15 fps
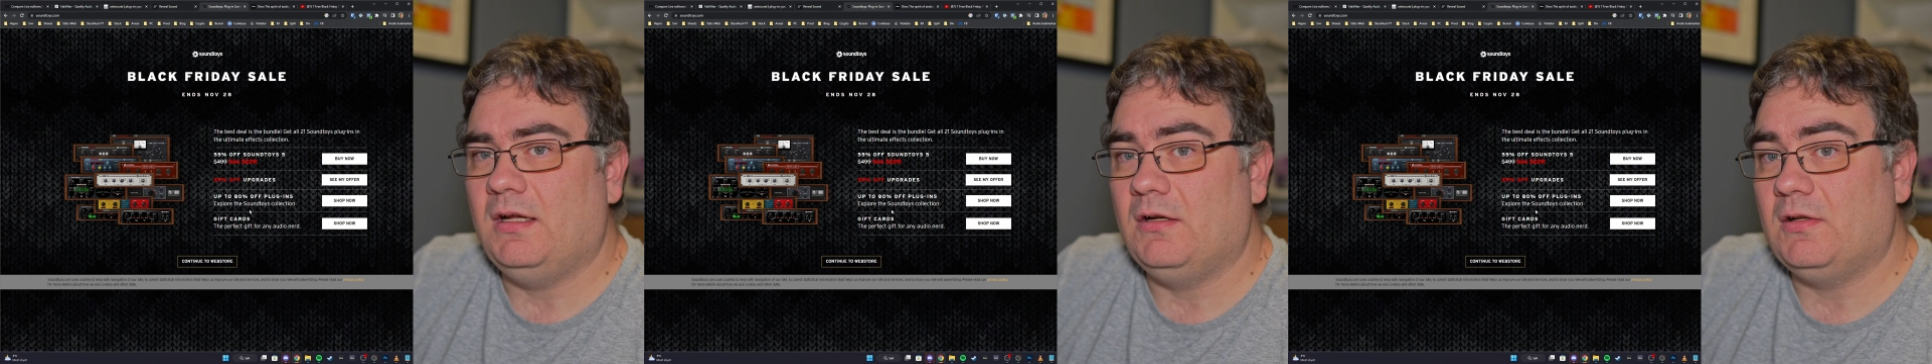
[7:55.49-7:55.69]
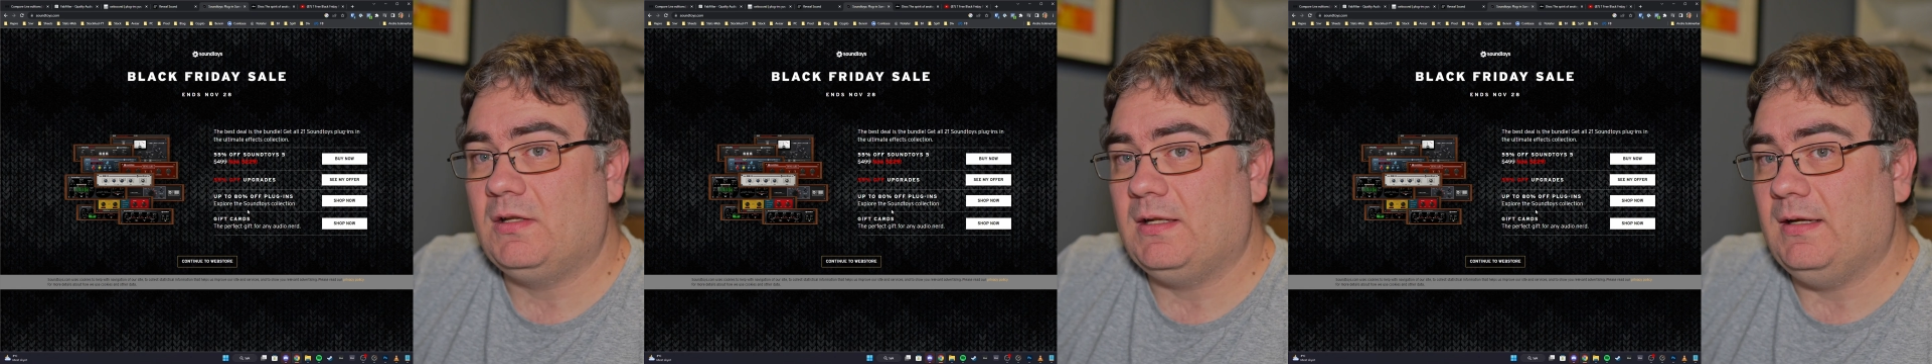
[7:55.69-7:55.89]

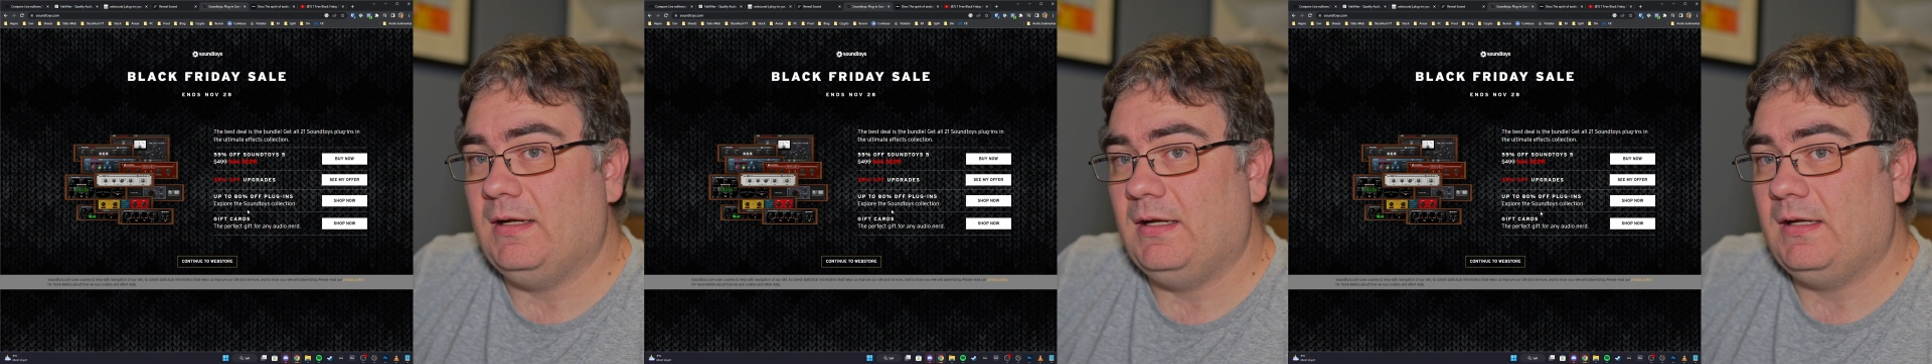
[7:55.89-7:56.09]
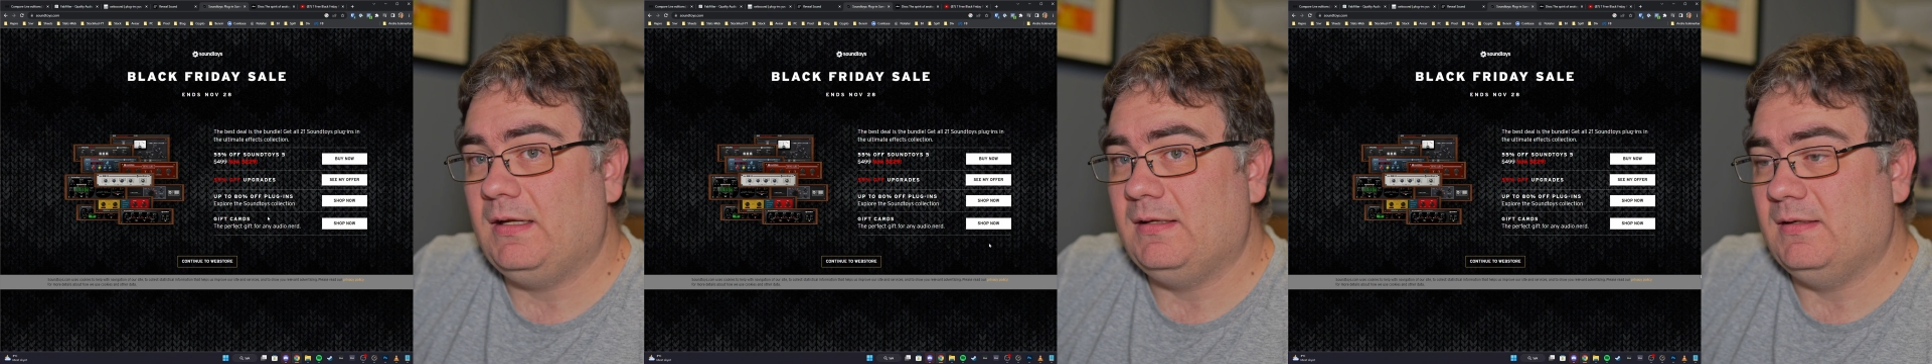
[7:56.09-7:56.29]
a lot
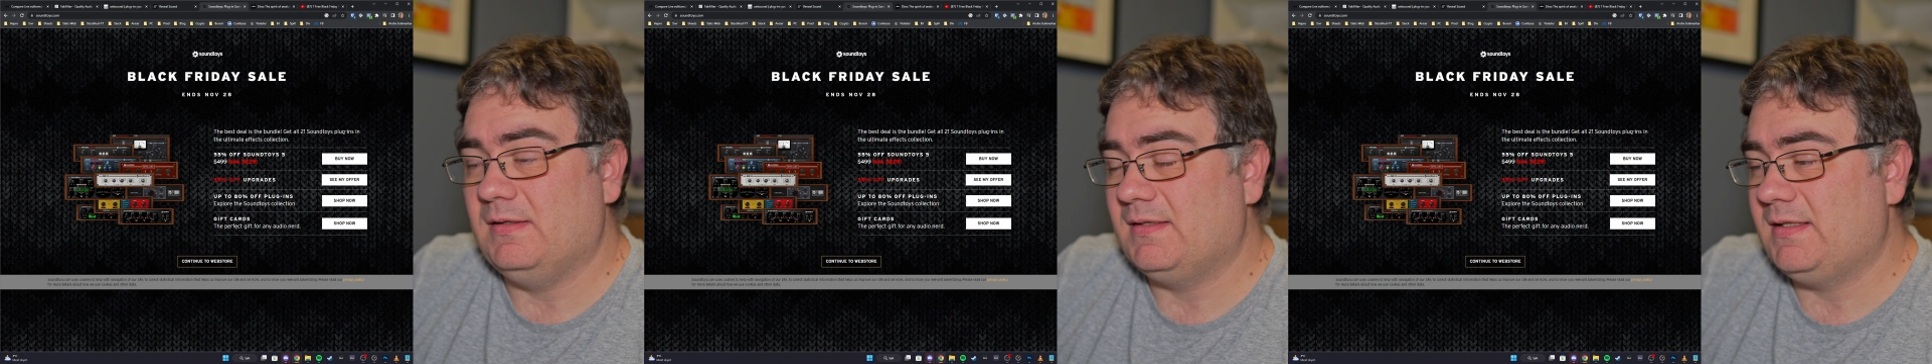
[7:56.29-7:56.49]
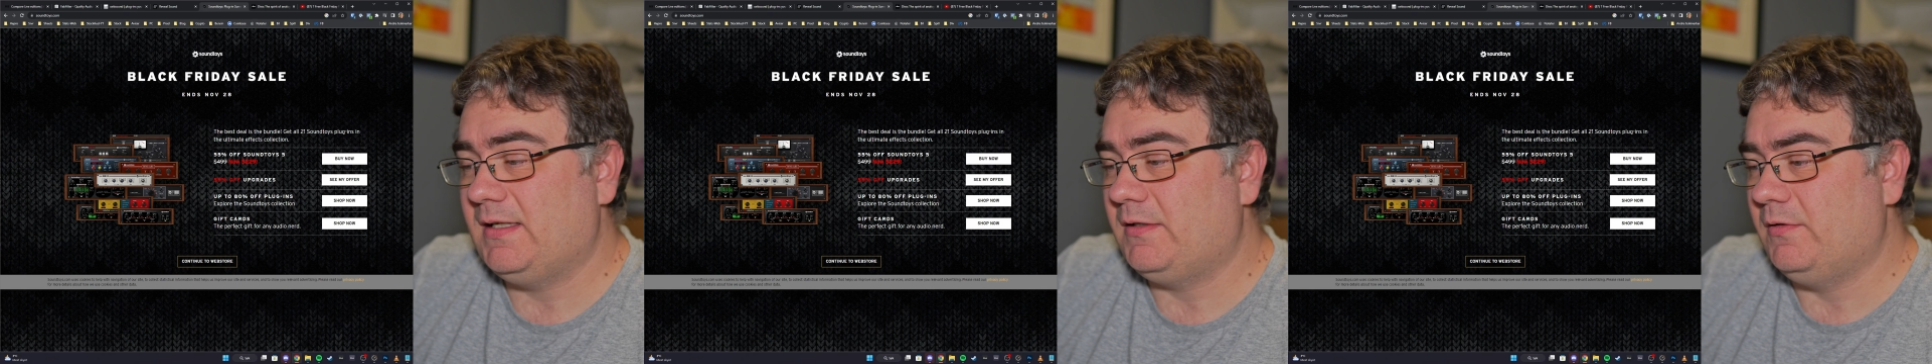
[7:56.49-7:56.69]
like
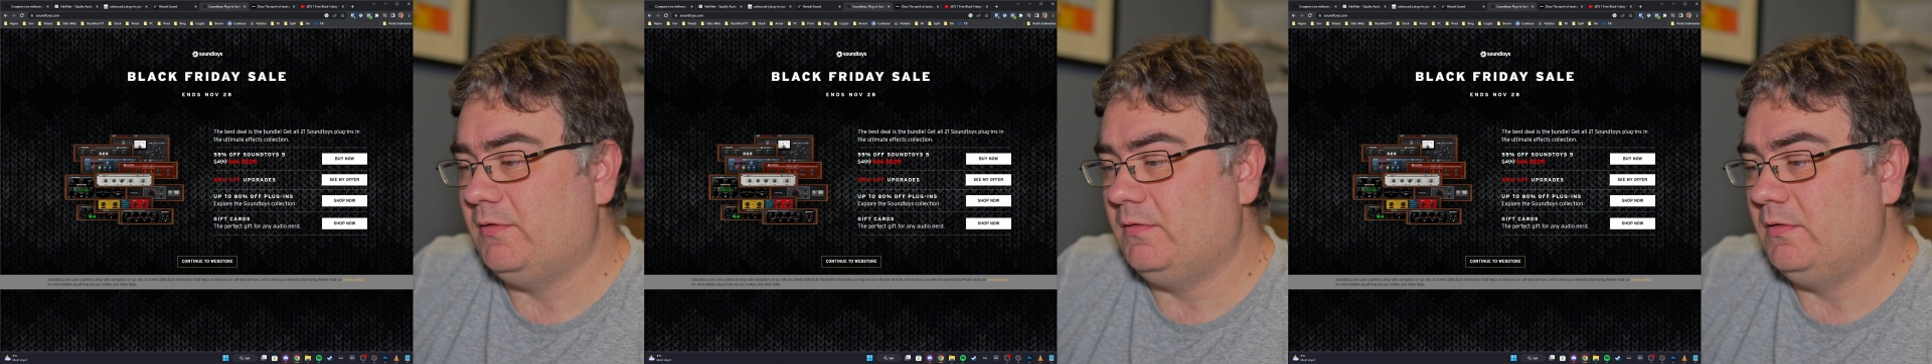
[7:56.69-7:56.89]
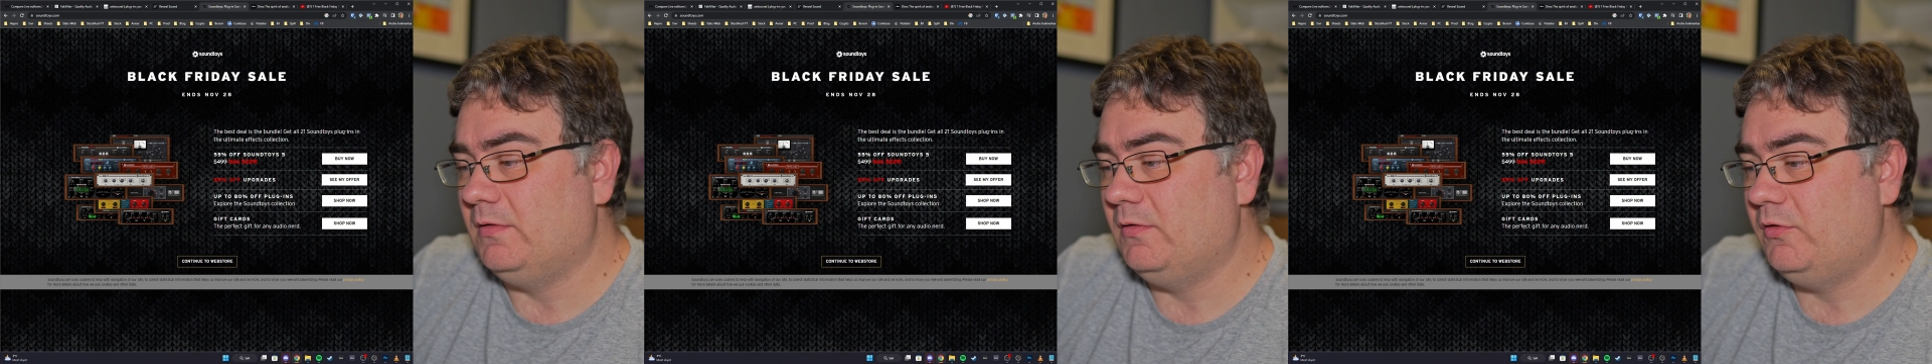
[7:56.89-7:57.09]
Saturn